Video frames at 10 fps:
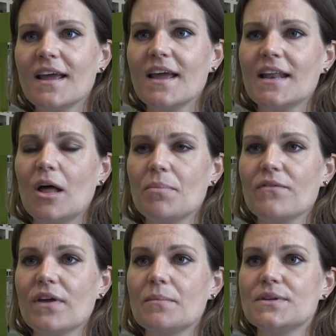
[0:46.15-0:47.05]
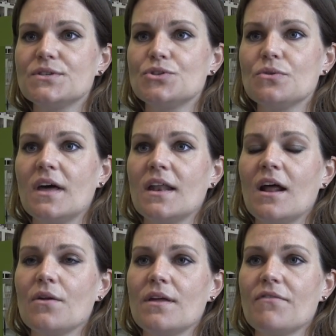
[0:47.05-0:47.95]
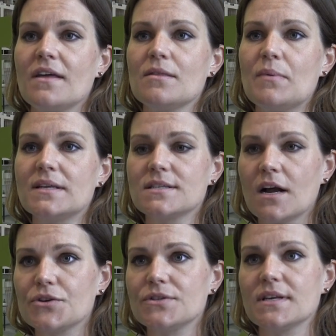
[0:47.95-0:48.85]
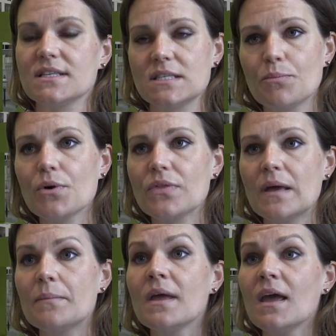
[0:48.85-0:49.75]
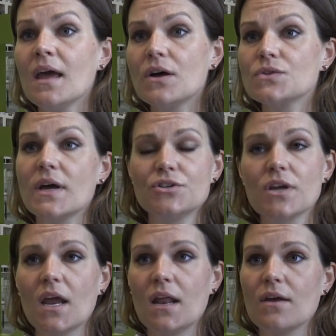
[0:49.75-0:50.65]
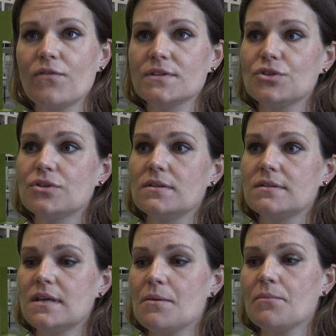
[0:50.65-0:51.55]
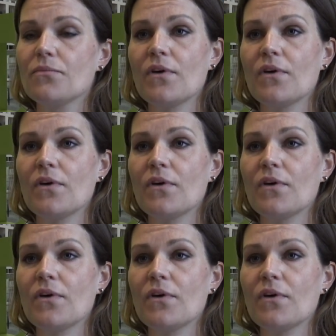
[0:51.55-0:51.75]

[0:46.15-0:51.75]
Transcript: and helping families do that and how they find the best doctors that can support them and also educating physicians um,